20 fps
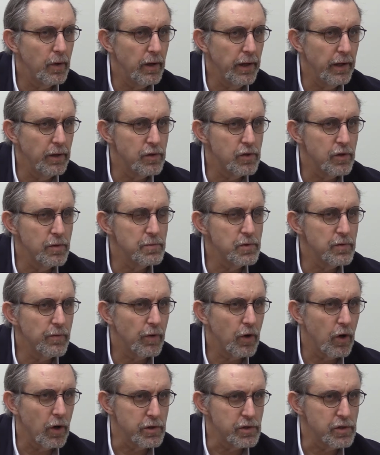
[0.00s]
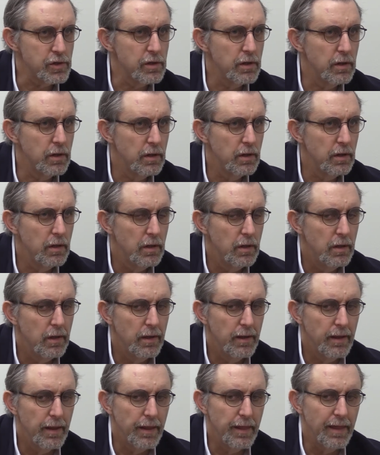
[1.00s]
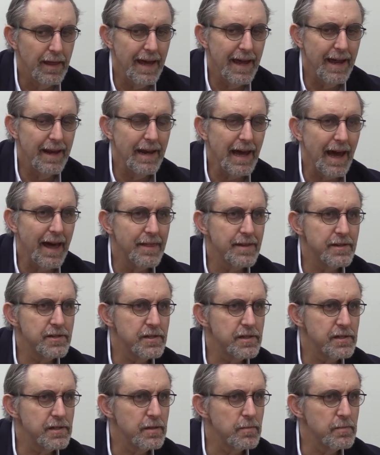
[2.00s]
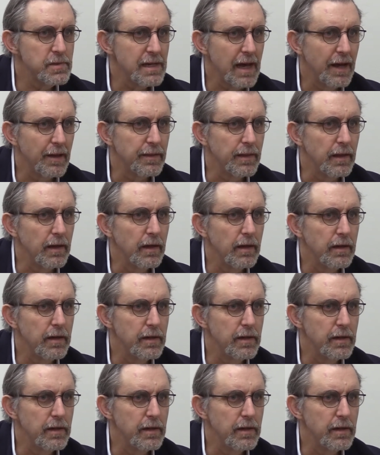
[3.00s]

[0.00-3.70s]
in terms of cost than other systems out there.